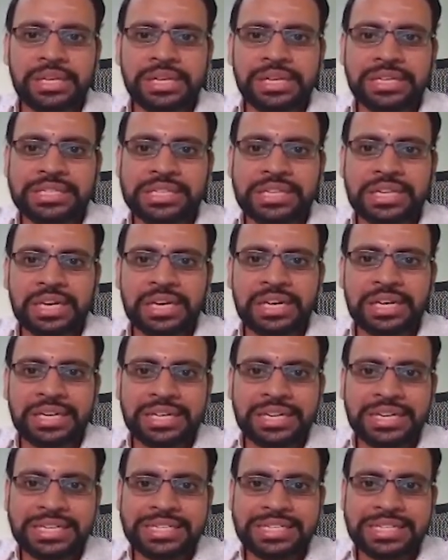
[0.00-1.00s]
let's call
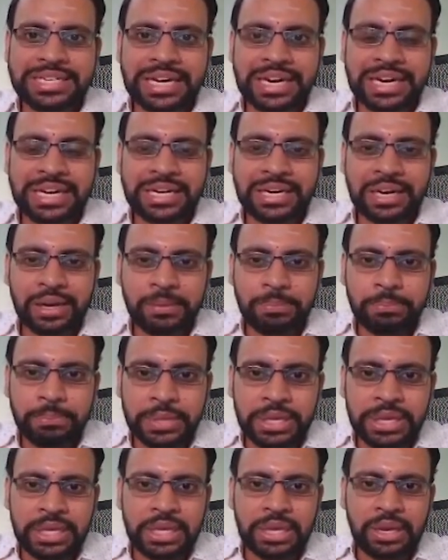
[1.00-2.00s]
it as delta
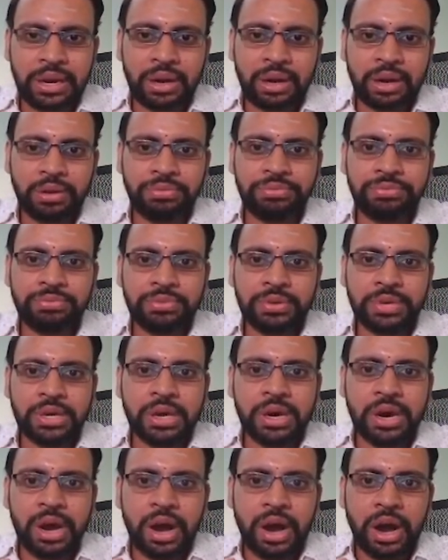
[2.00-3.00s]
B of
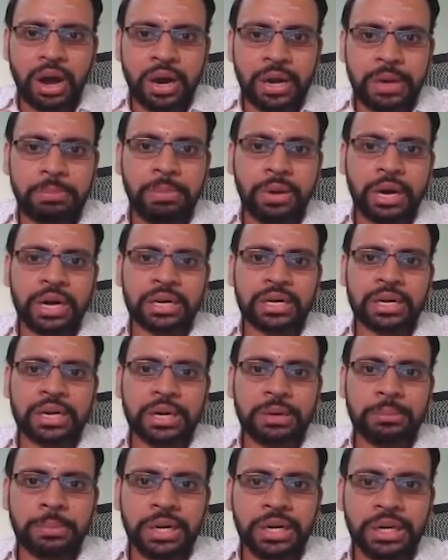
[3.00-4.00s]
R bar
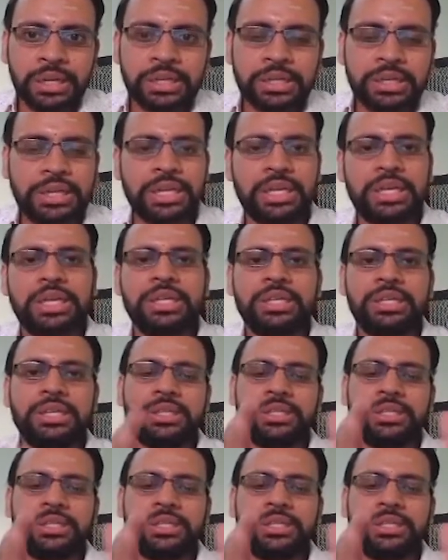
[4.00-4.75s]
comma T.